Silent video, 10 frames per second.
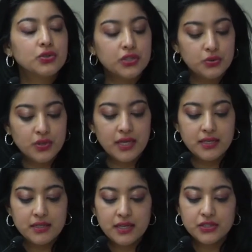to the
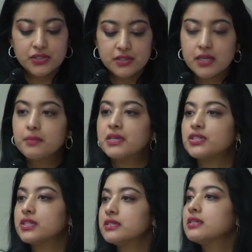United Nations
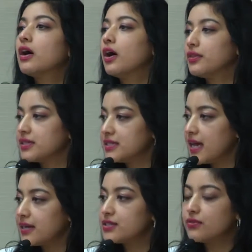Commission on the
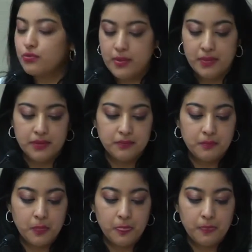Status of Women.